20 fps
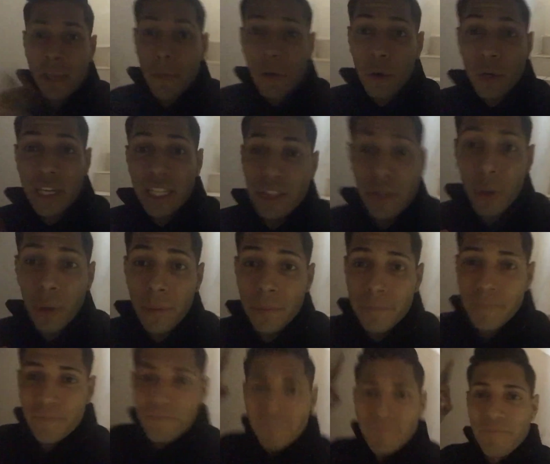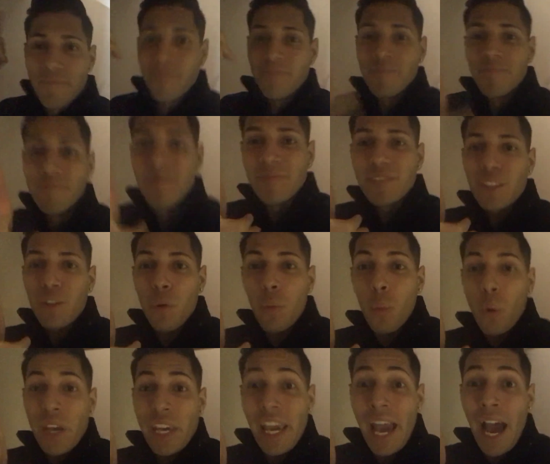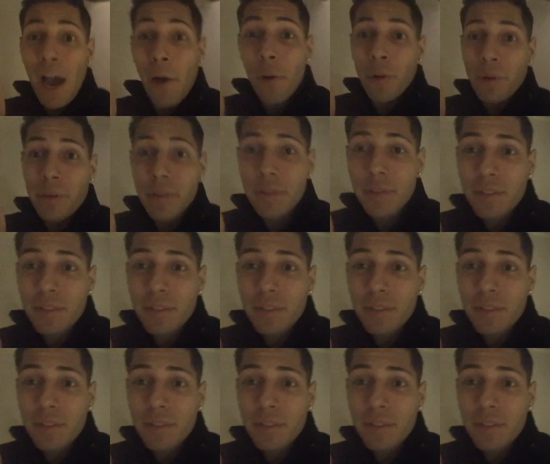I'm Coquito. We out.